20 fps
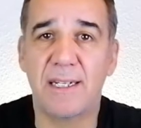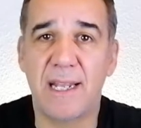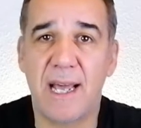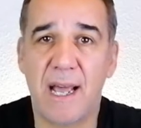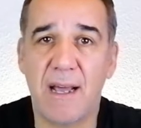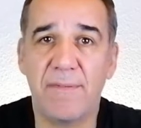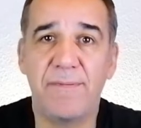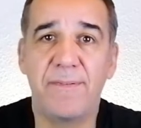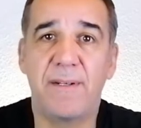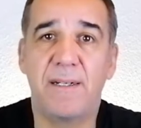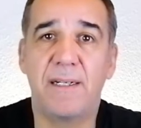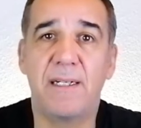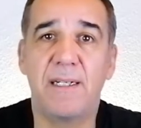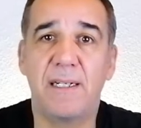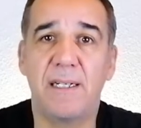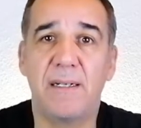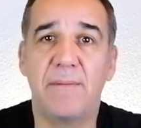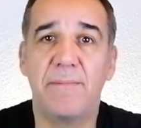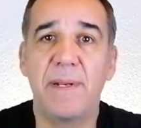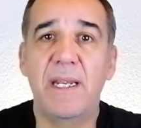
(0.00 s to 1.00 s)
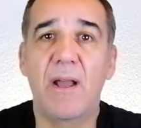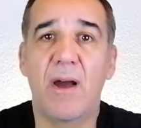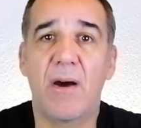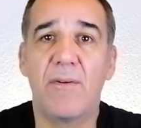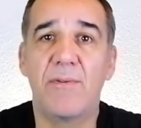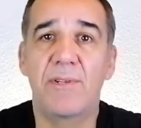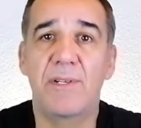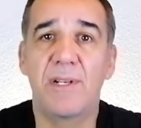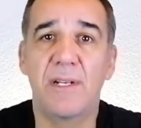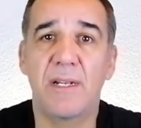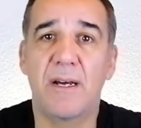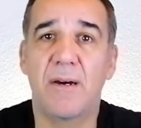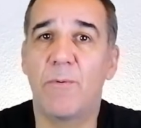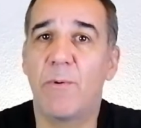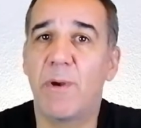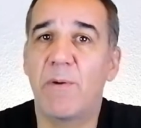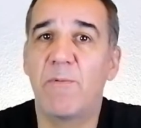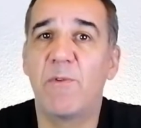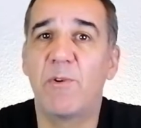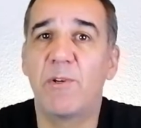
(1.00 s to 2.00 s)
enough because
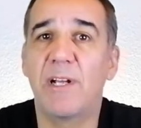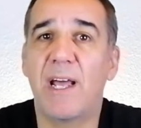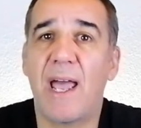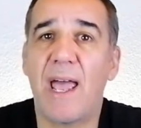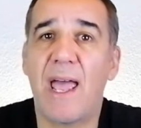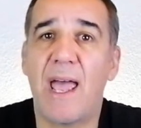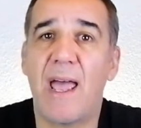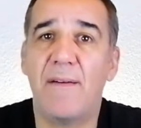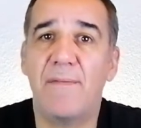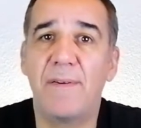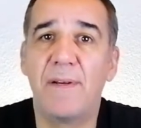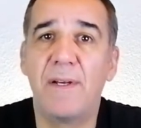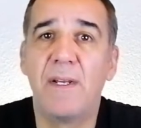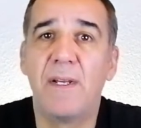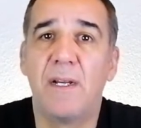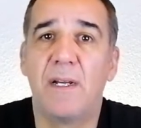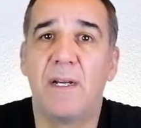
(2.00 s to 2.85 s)
we would have